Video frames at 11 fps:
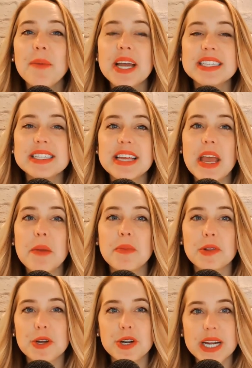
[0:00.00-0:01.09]
I see a
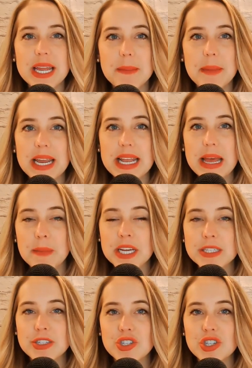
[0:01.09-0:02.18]
blurry main
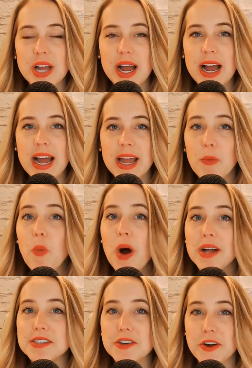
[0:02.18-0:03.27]
image, I
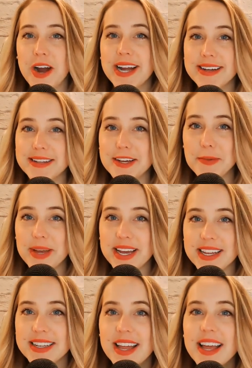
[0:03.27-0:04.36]
want to cry a little
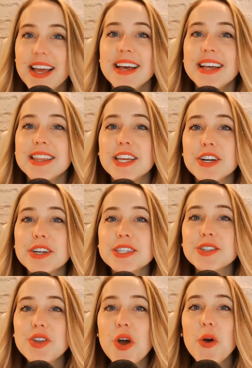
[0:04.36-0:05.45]
bit. There
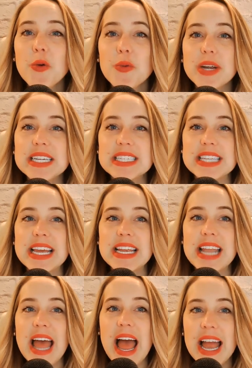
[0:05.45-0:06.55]
is no
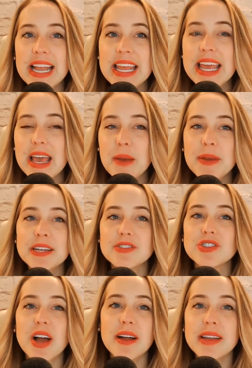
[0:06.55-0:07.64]
reason any
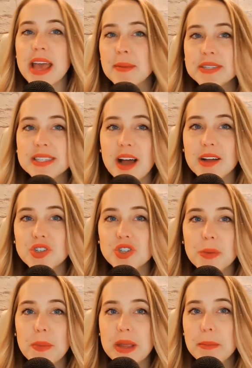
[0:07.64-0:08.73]
image on Amazon
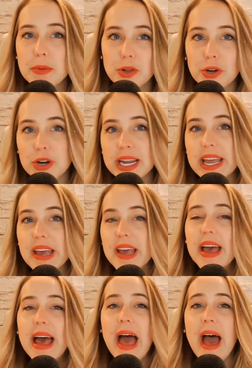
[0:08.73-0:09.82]
should be
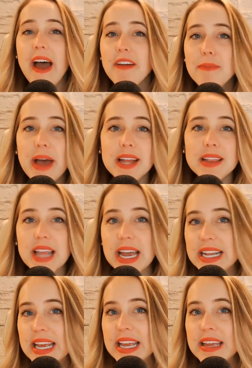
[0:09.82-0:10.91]
blurry, have bad
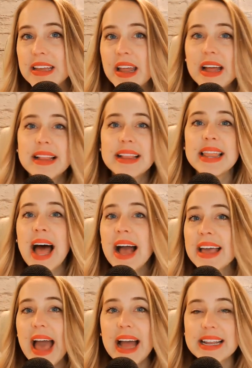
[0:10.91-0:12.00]
lighting,
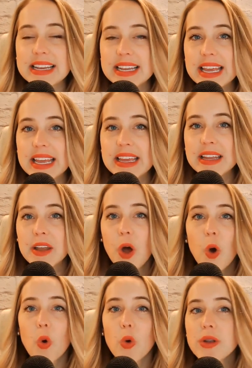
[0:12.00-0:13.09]
lack editing,
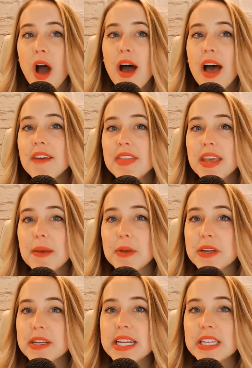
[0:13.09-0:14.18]
or not have the
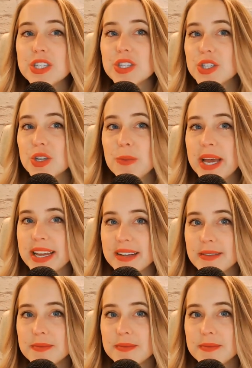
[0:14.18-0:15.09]
ability to zoom in.